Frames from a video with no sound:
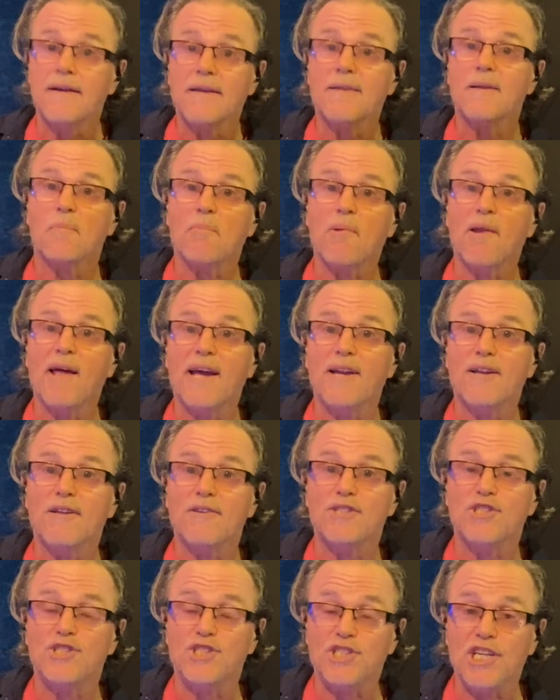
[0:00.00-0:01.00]
They're playing a
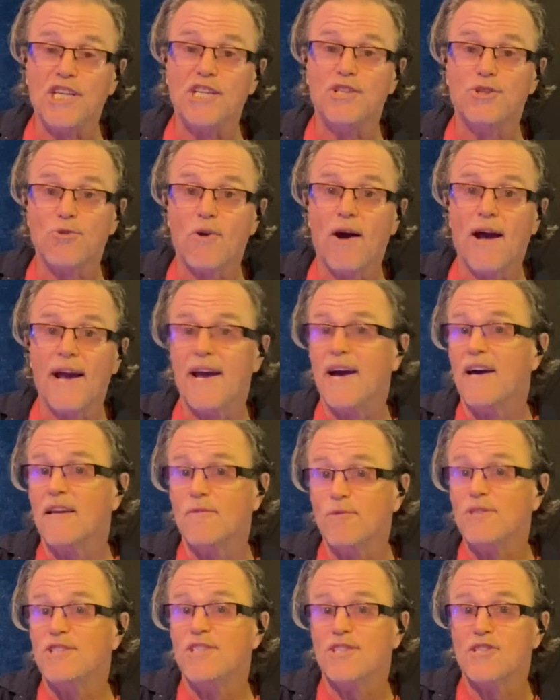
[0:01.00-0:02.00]
G triad,
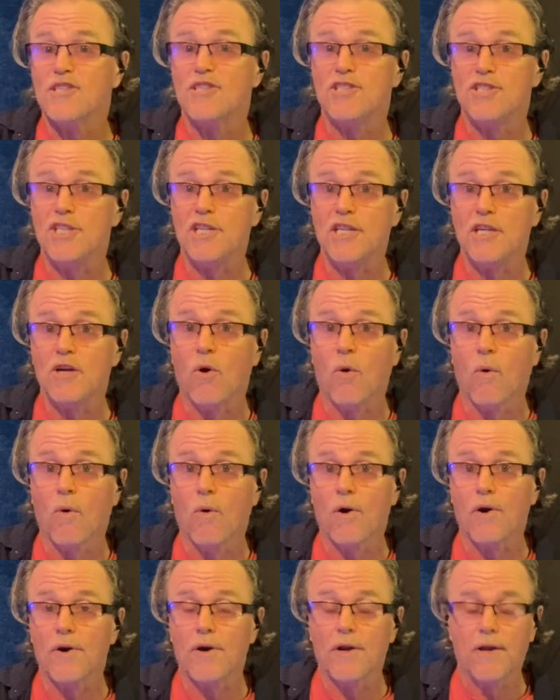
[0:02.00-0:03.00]
which is a G
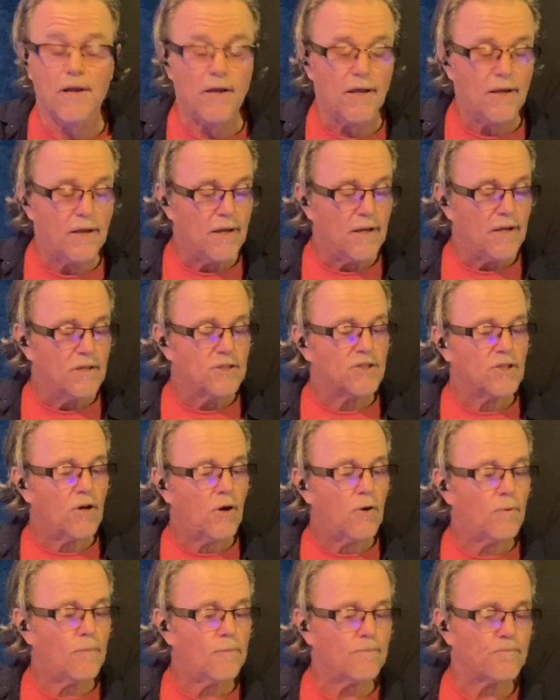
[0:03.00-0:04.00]
chord.
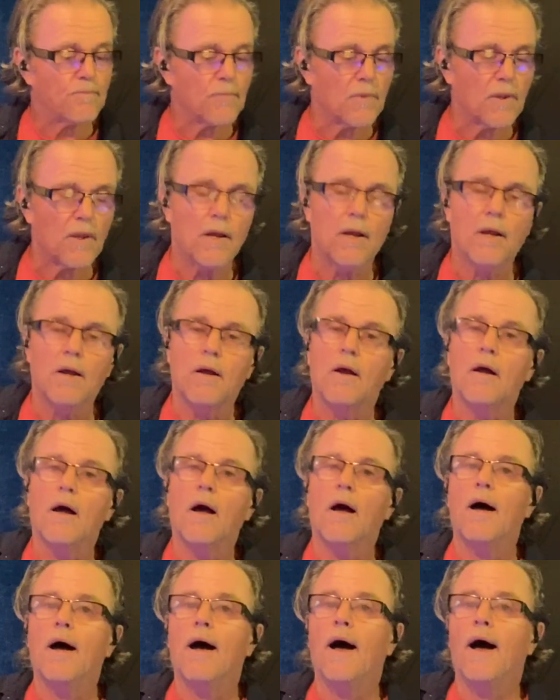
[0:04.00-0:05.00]
So
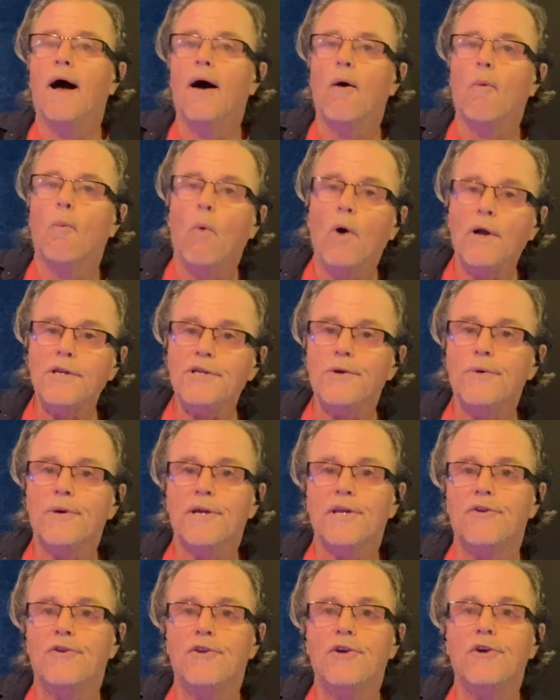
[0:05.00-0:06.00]
what you
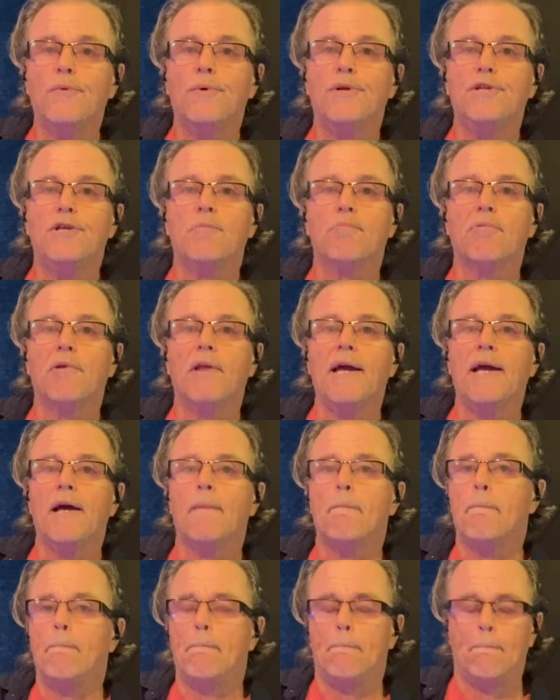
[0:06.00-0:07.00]
can do when you play a
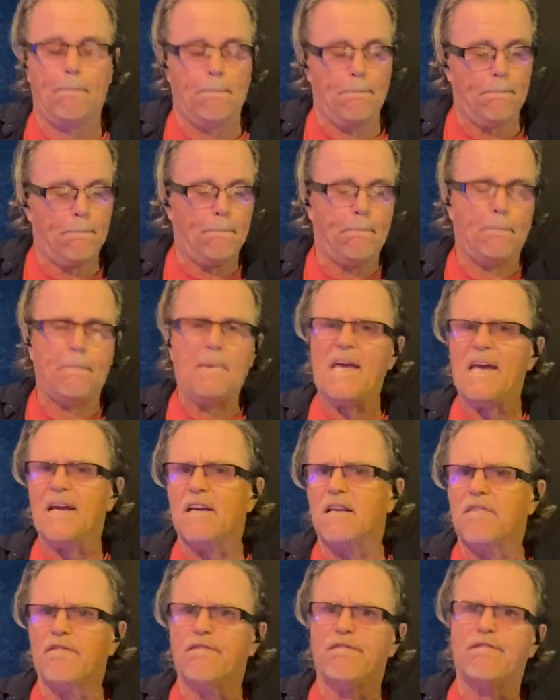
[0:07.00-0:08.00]
big
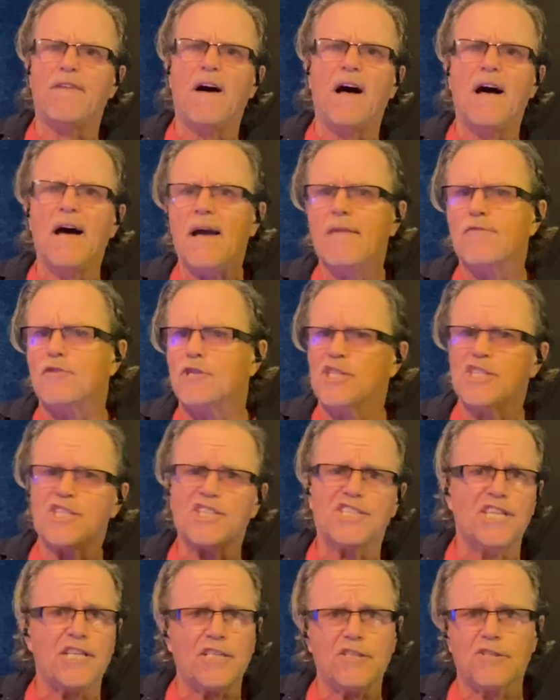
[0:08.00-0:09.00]
5 or
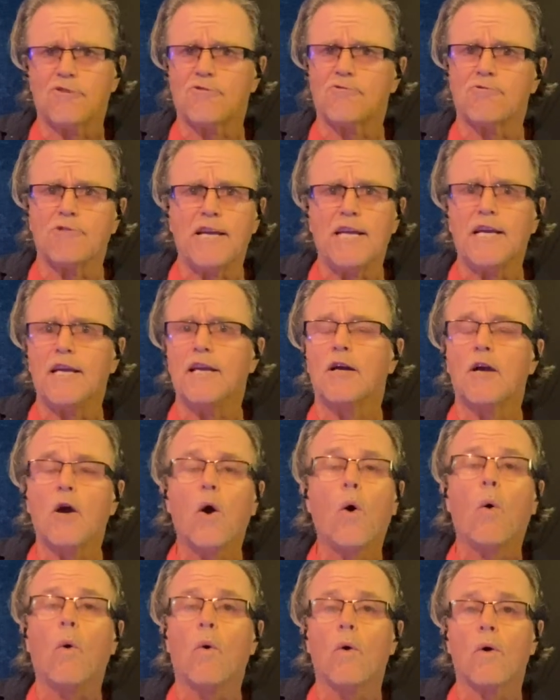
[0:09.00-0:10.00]
6 string
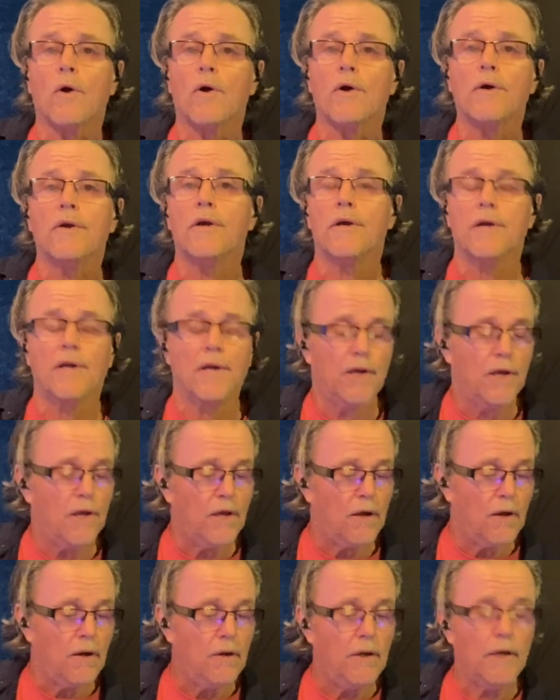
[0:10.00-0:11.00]
chord,
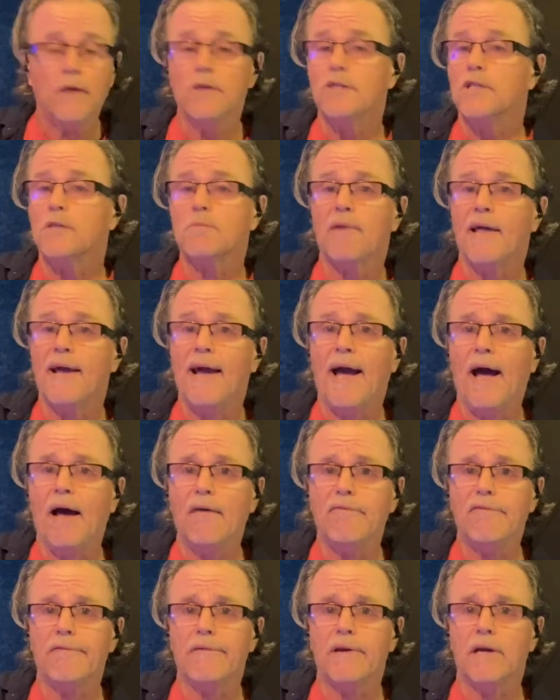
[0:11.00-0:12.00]
you can just play
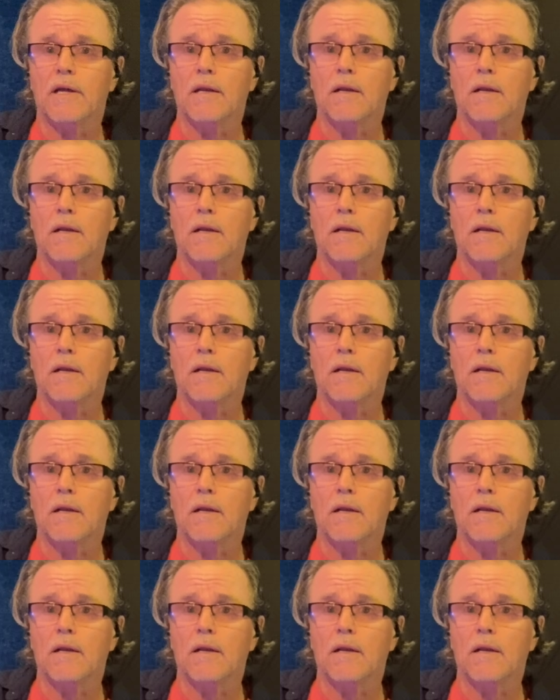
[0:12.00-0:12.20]
half of it